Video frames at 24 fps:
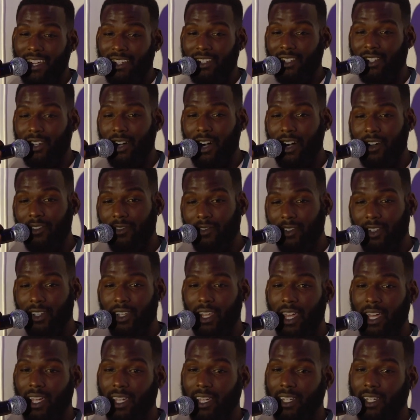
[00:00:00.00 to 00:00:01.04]
You know, I feel
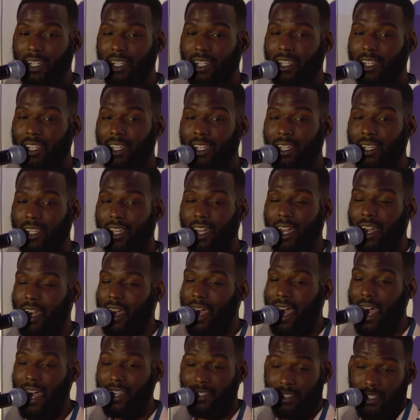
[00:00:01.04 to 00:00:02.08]
like
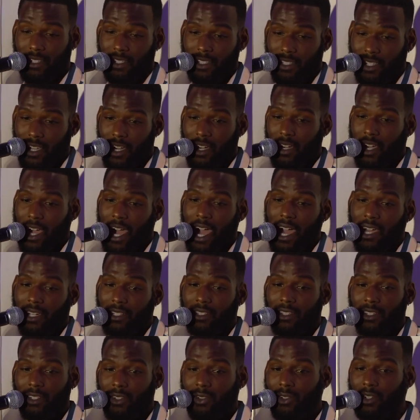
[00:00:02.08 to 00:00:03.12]
as a young
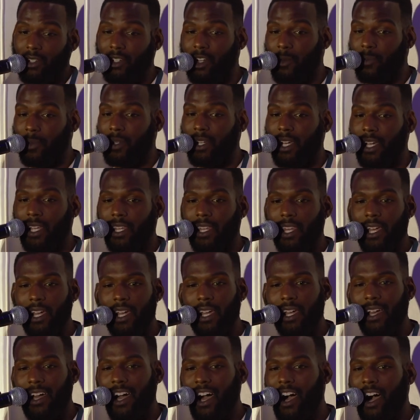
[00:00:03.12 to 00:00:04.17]
actor growing up in
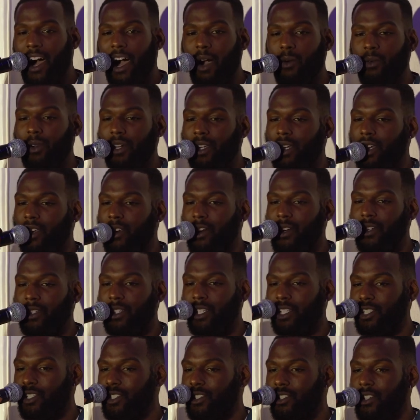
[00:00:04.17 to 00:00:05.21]
LA, I would get
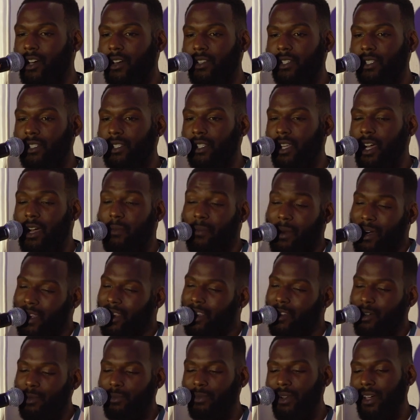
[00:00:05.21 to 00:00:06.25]
auditions all the time. My
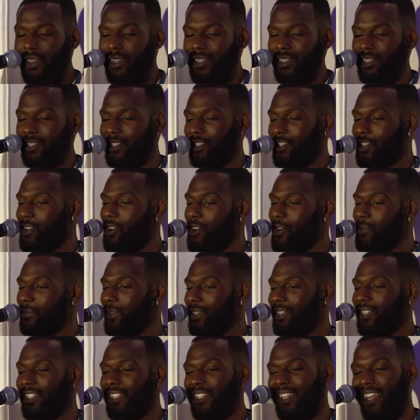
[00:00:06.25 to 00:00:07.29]
little brother just called
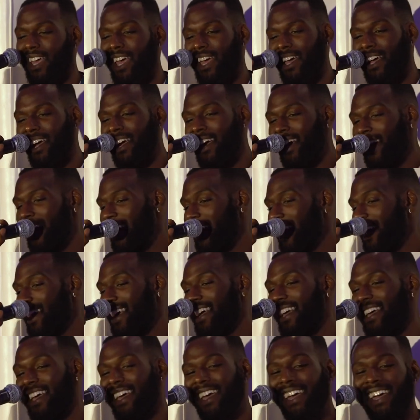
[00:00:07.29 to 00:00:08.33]
me today.
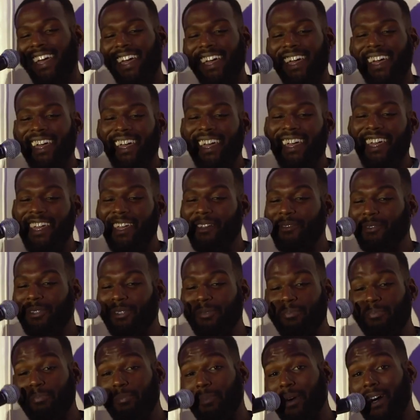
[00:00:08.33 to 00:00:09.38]
And he
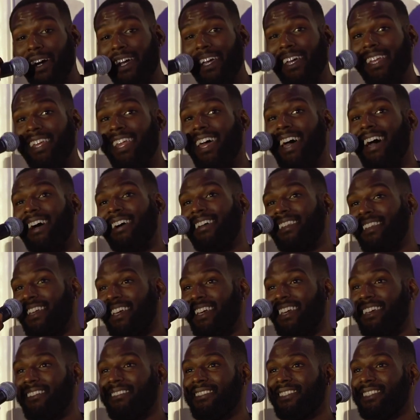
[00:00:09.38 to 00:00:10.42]
was bugging out.
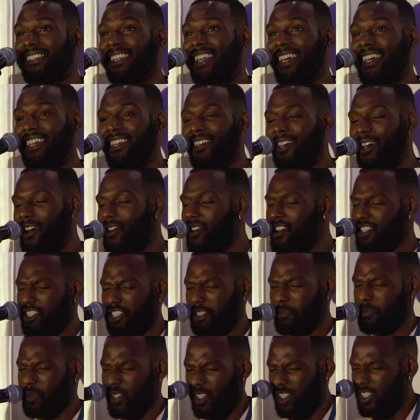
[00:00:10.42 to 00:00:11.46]
Like, he was like, yo, I
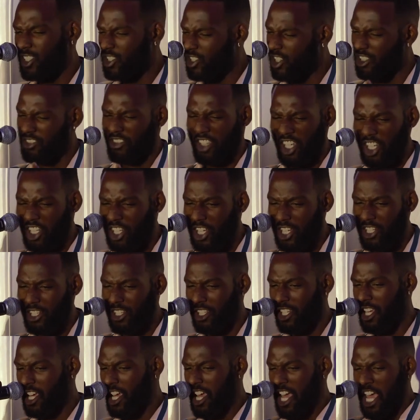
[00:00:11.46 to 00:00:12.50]
keep getting these
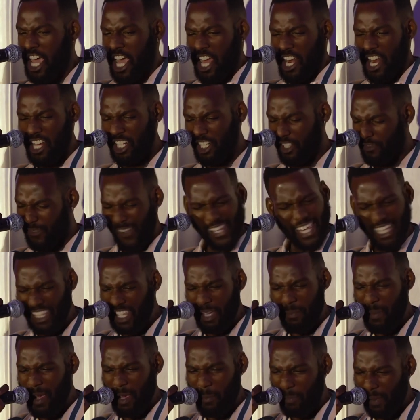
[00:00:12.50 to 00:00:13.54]
auditions, and I just feel like
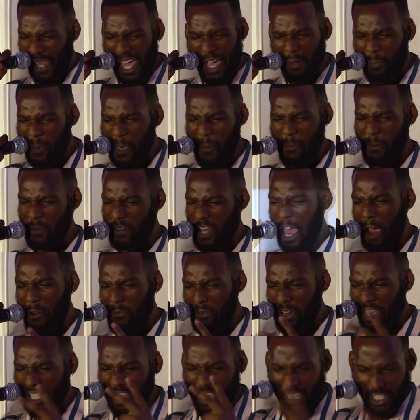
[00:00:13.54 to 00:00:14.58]
they make black people
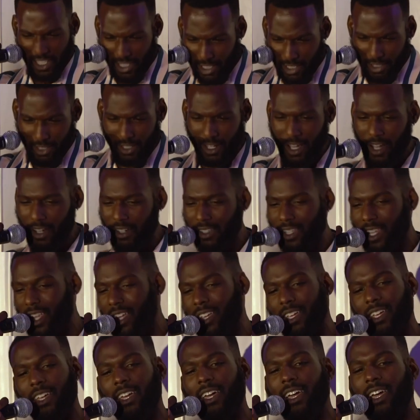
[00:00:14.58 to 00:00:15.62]
not really, you know,
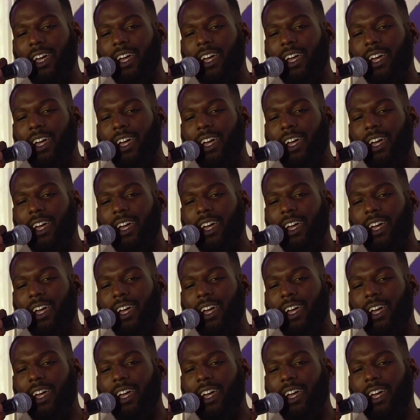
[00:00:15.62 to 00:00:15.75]
like.